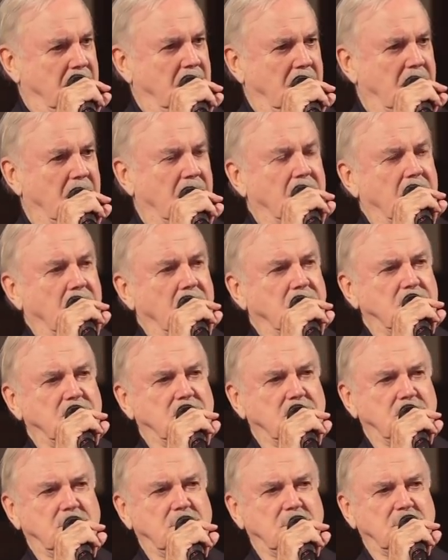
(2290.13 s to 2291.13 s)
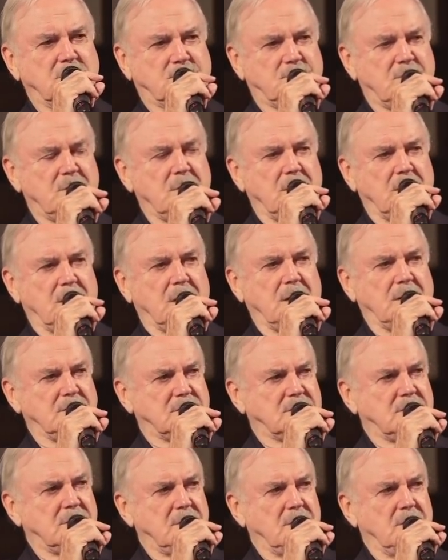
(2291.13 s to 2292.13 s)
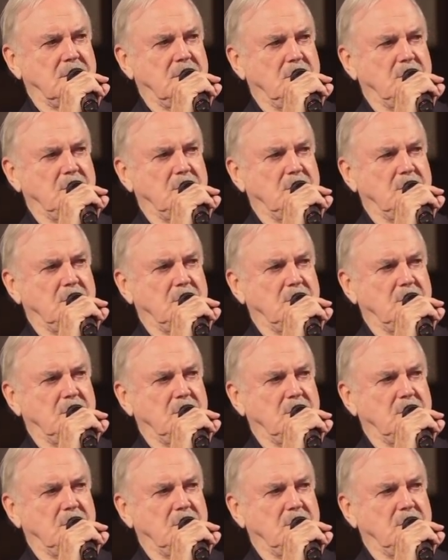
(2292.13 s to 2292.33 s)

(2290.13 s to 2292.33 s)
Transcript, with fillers: Yeah, you just realize that,